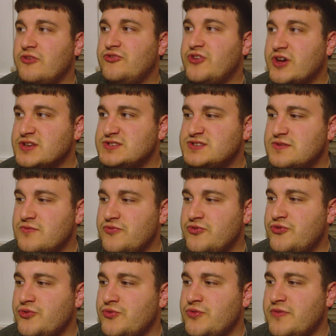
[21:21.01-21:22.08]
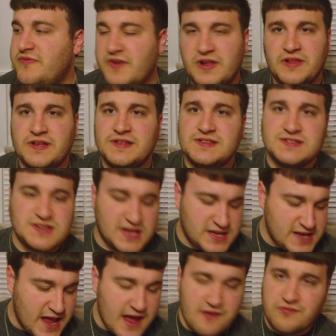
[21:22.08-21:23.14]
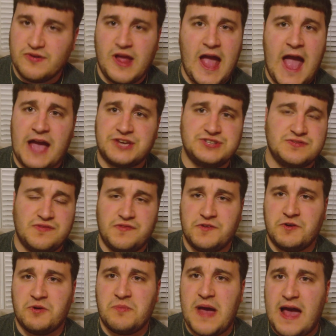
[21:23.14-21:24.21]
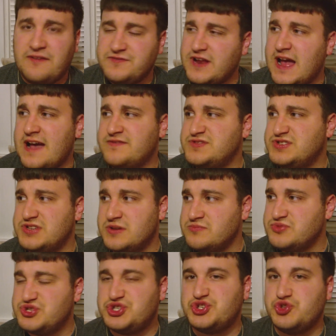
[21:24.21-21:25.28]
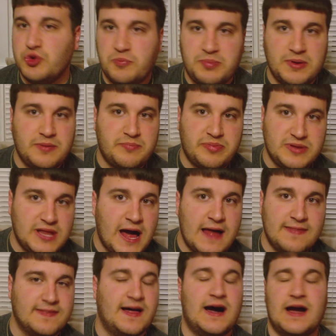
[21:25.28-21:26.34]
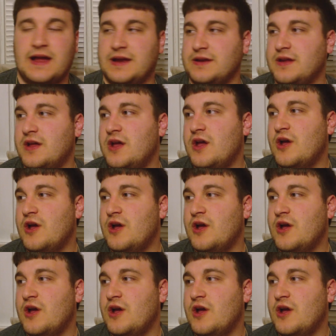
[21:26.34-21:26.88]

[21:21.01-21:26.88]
do the villains in every action film have to have some stupid plot line